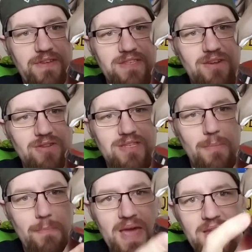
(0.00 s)
starts to
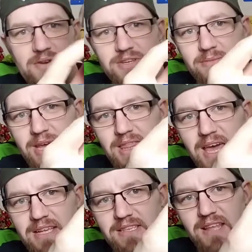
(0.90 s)
bend or something like that,
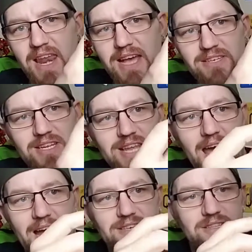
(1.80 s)
because it's not actually
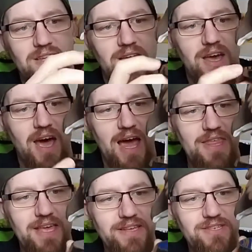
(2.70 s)
attached. I
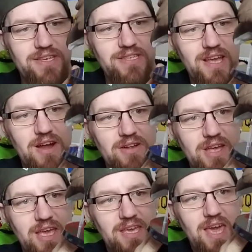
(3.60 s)
think it's just there
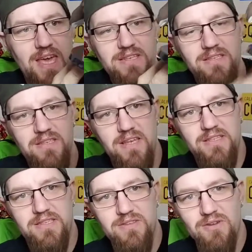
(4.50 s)
in case
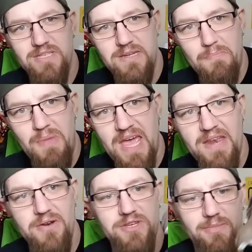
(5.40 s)
it starts to
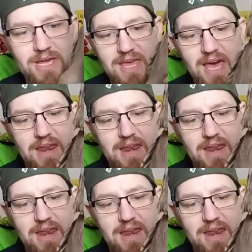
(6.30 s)
bend or something like that.